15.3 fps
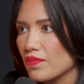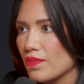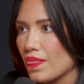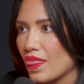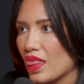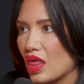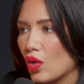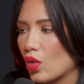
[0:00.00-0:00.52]

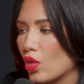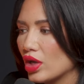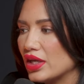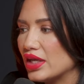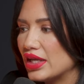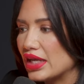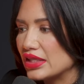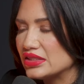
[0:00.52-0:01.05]
Oh. Or
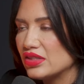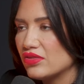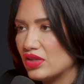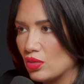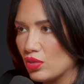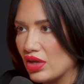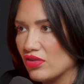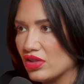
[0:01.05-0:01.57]
an
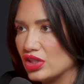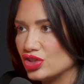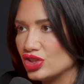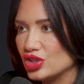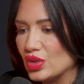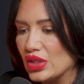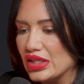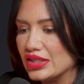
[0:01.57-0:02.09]
activity, whatever that
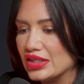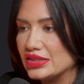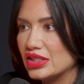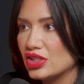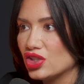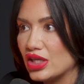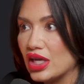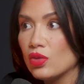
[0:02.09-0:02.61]
you're doing, because
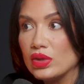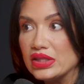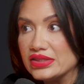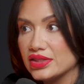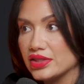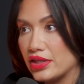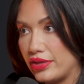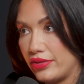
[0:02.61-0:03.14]
then you're not
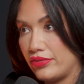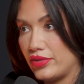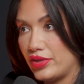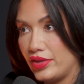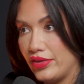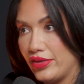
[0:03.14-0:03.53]
wasting an outfit.